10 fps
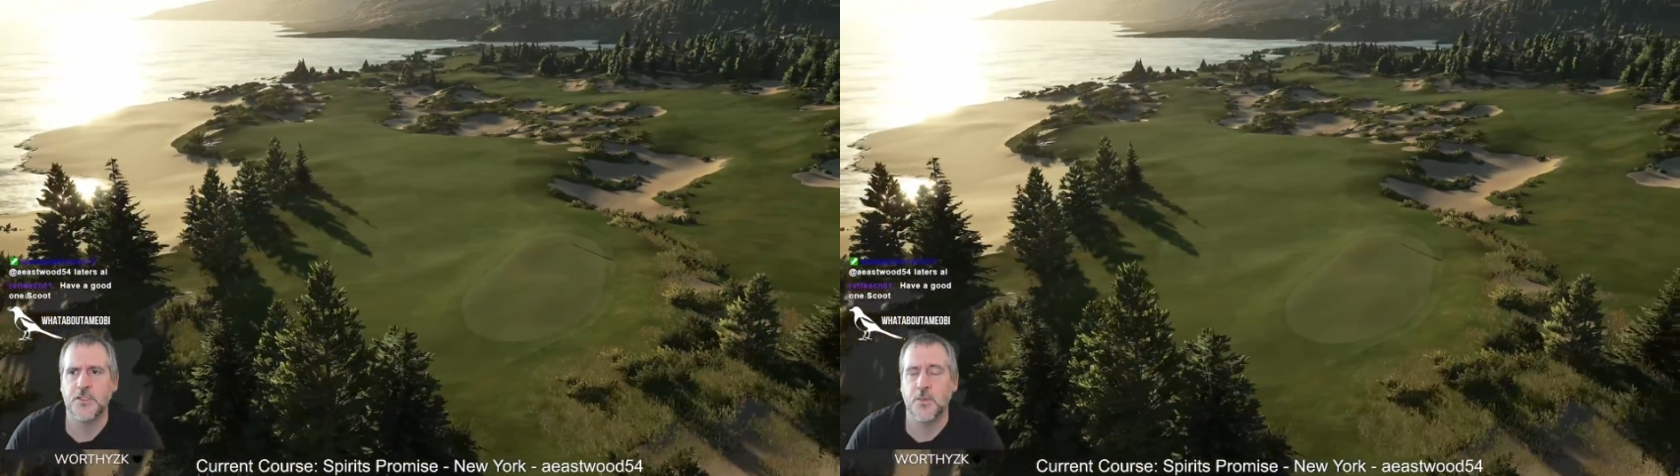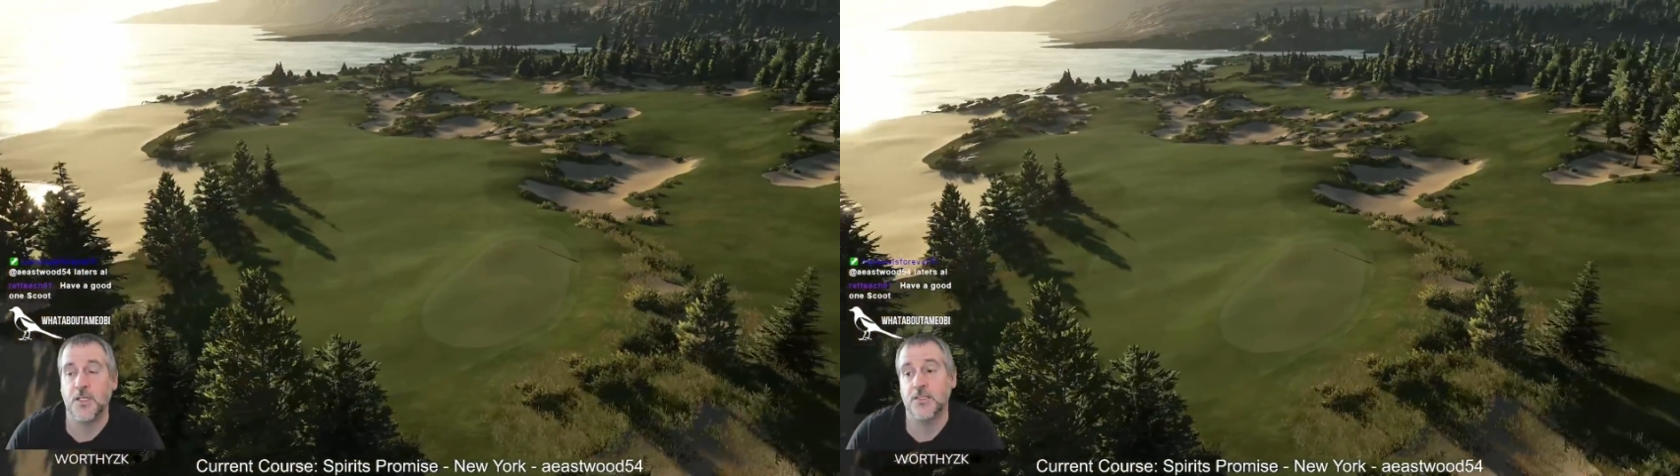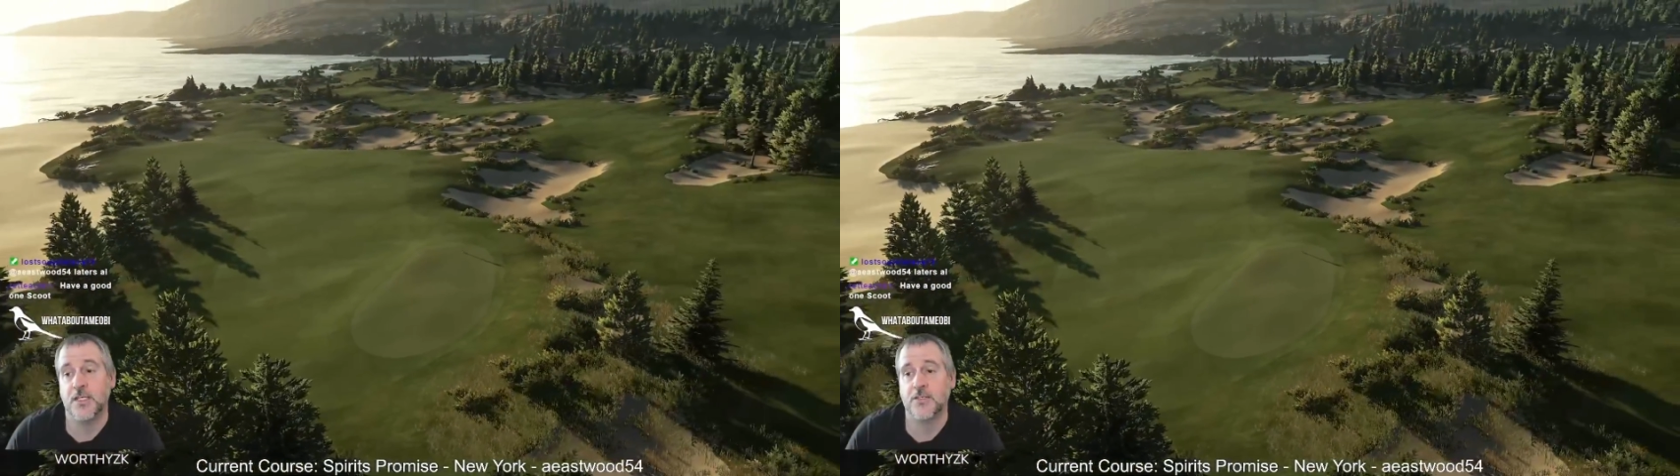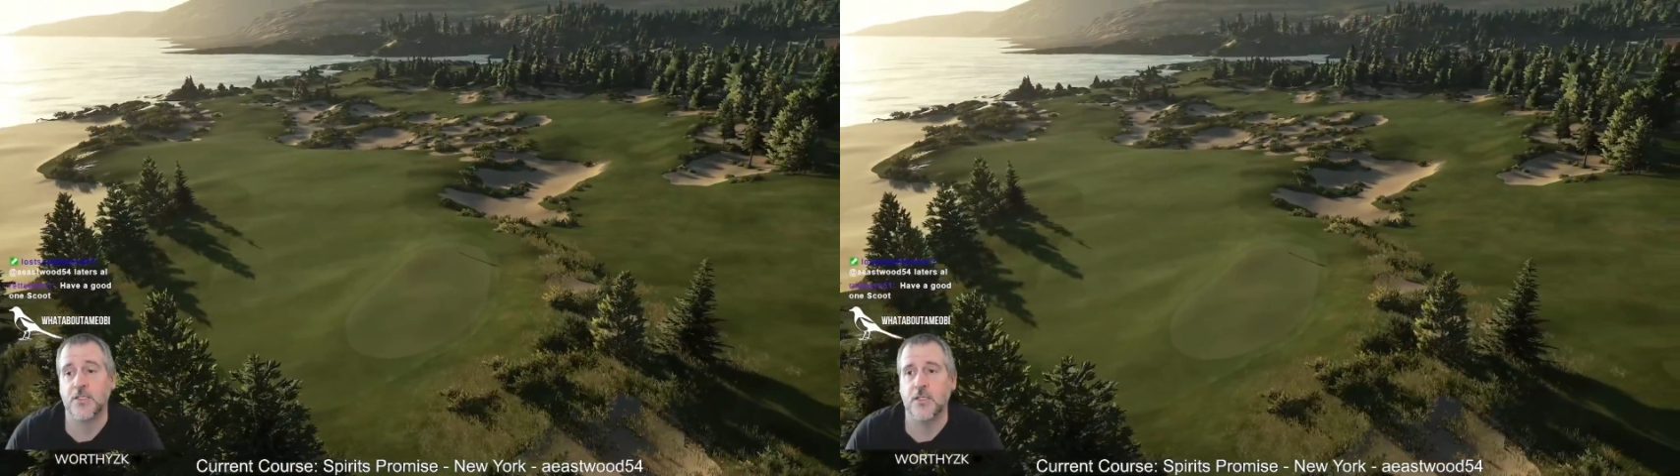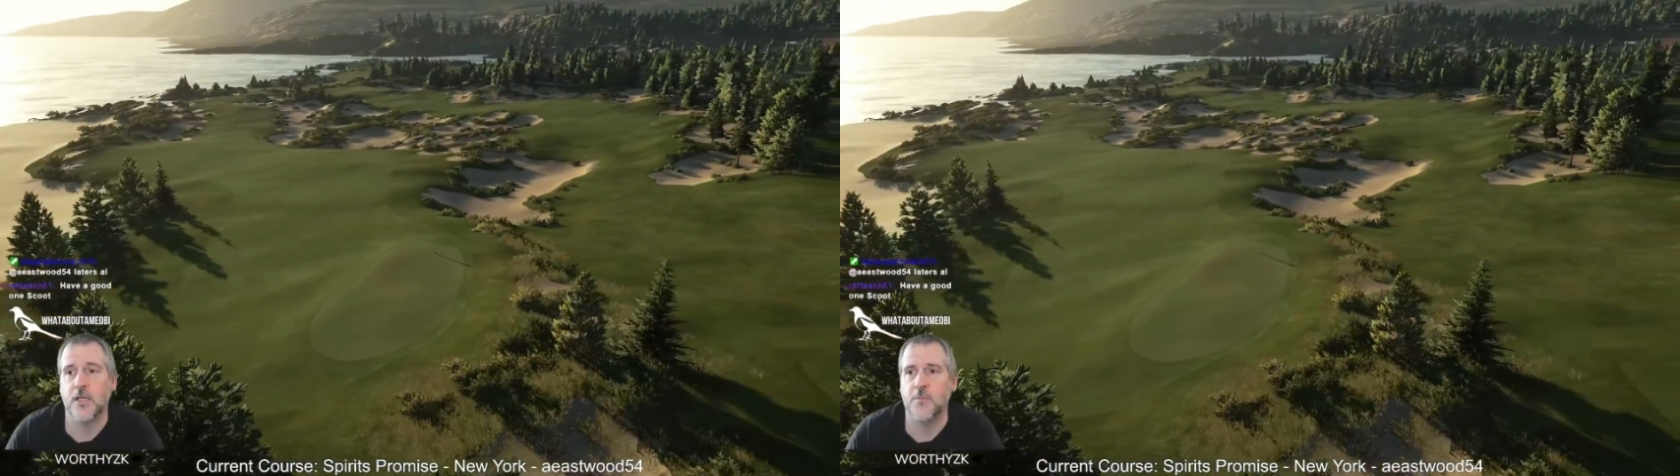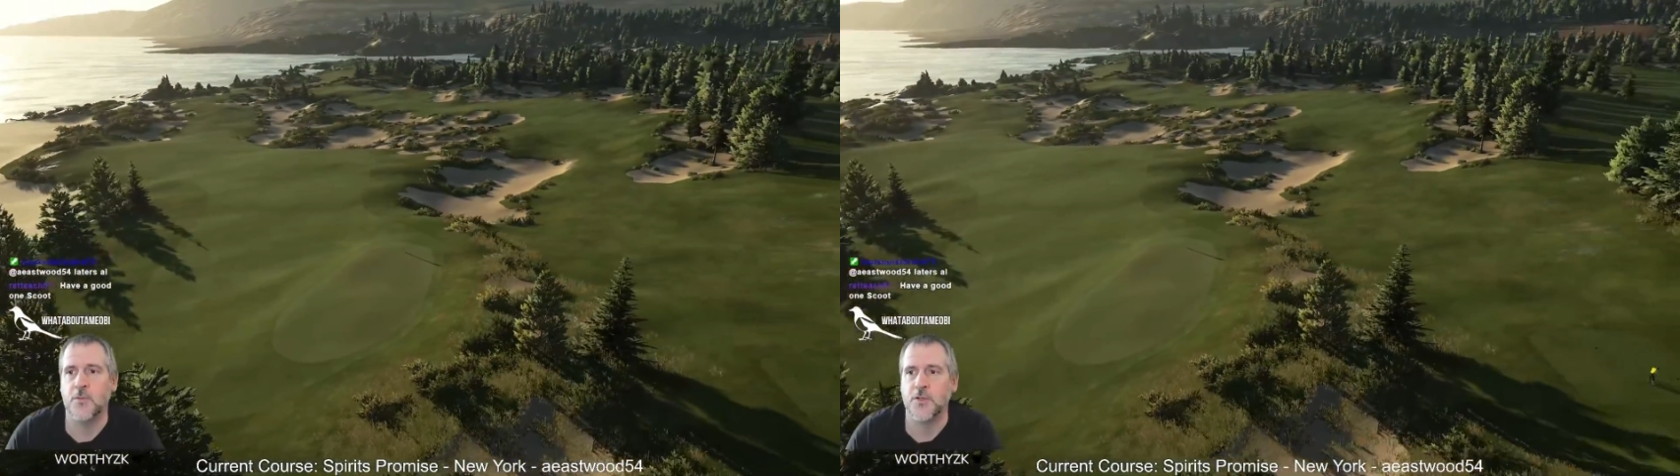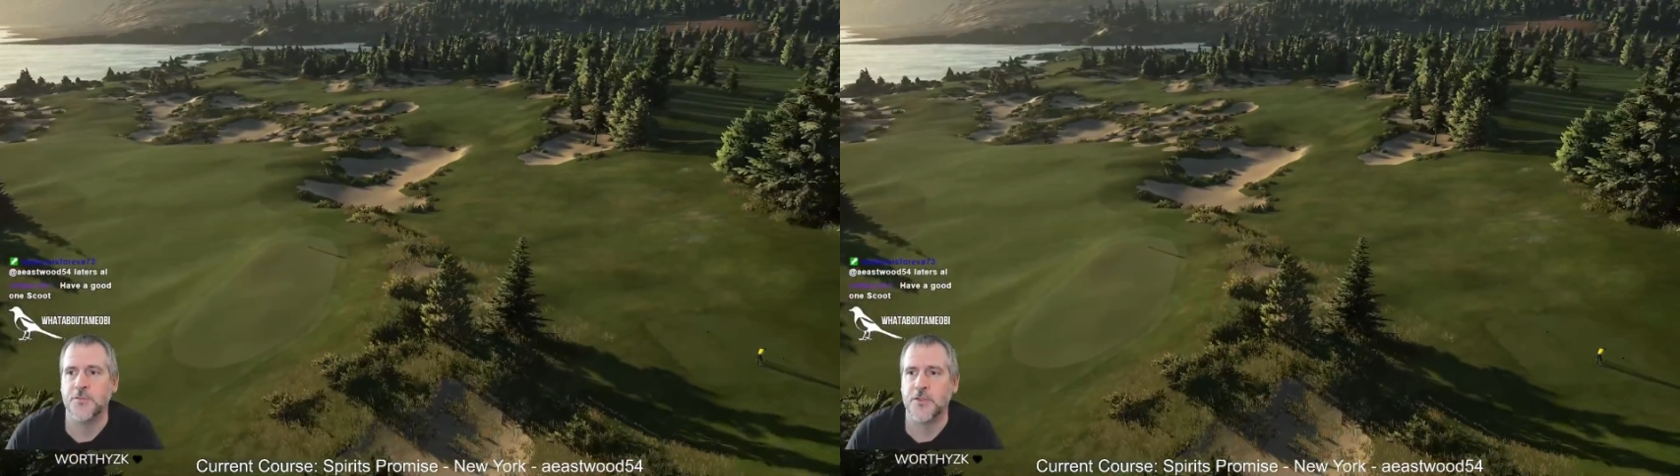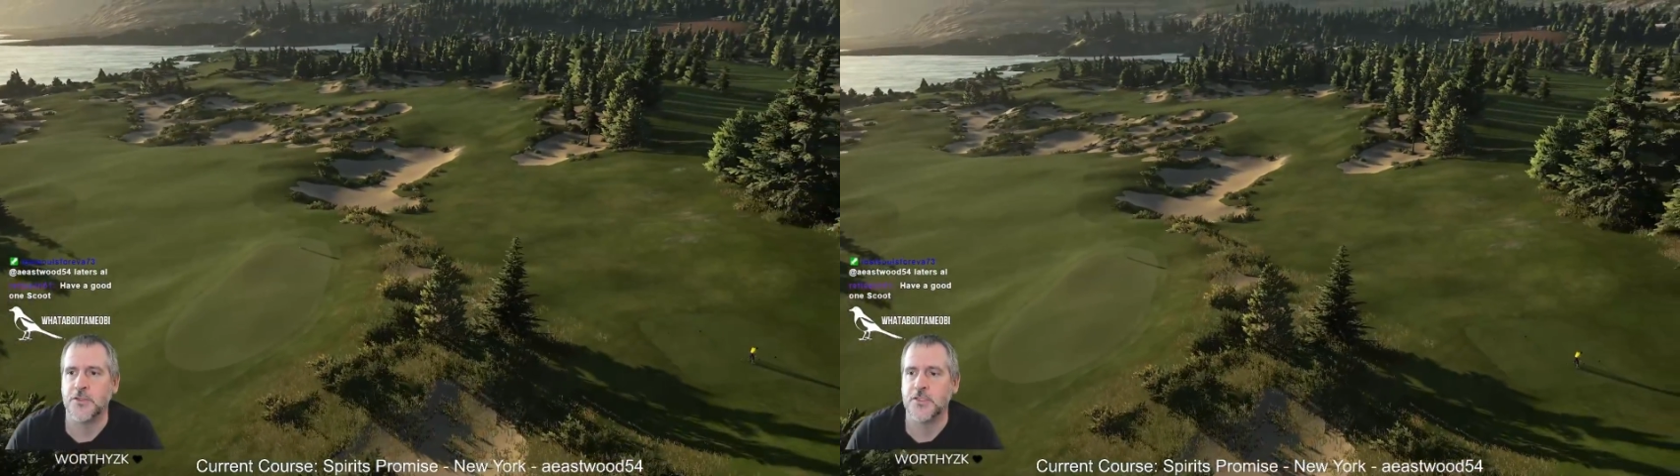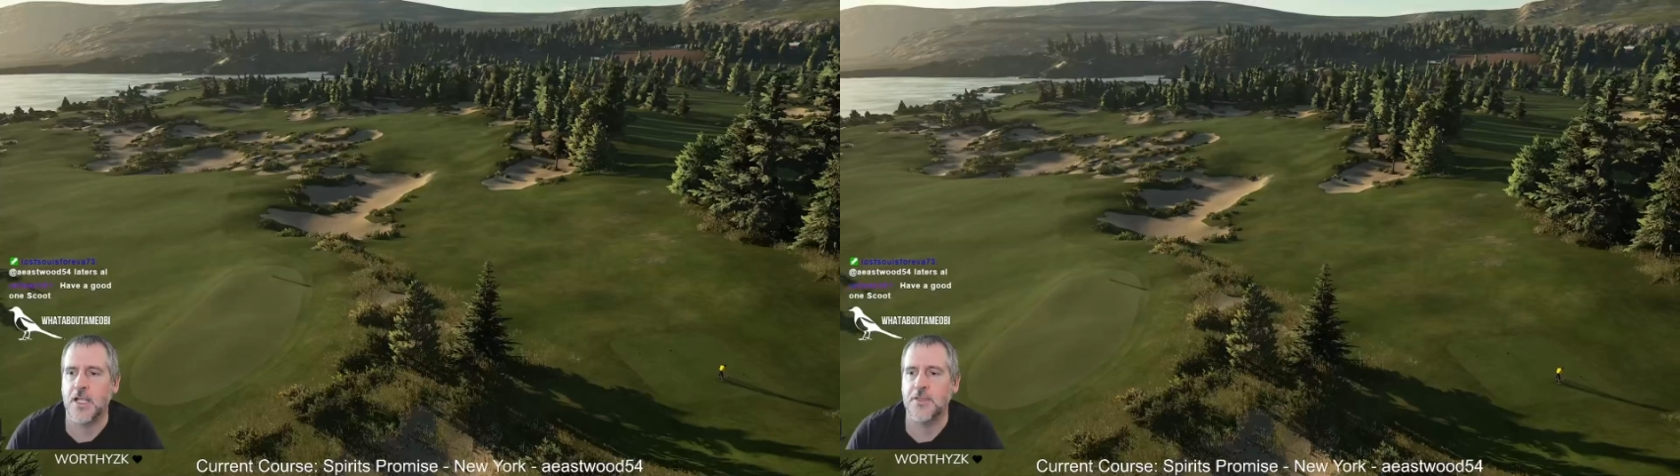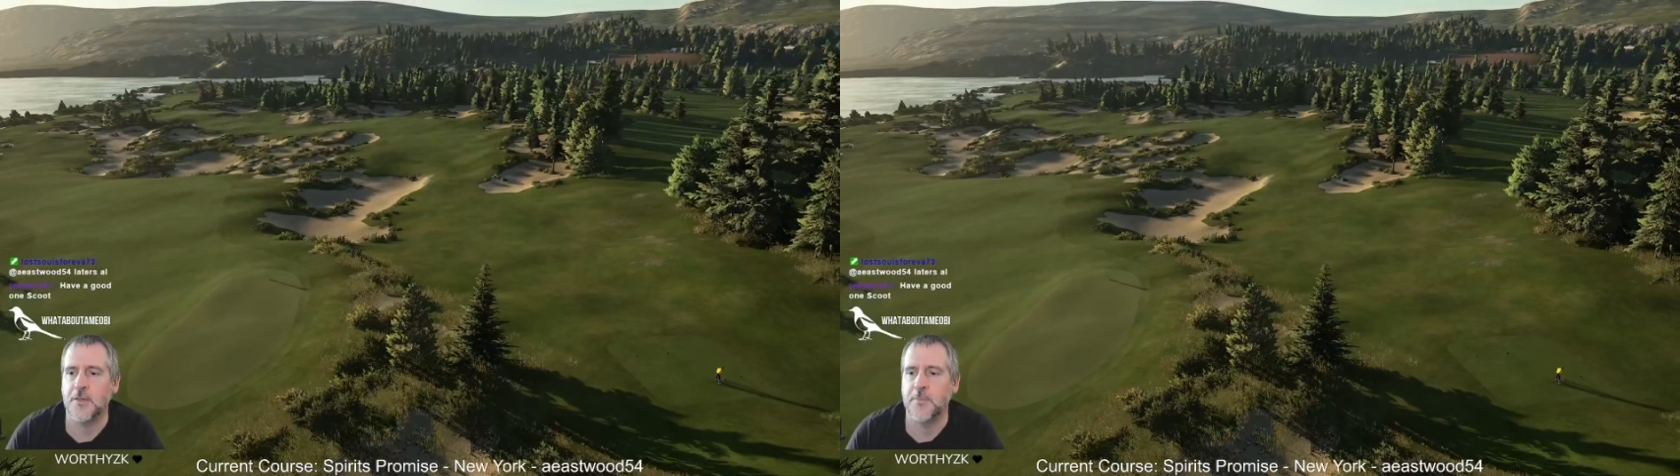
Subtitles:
Well, it's actually a lot more diverse than I think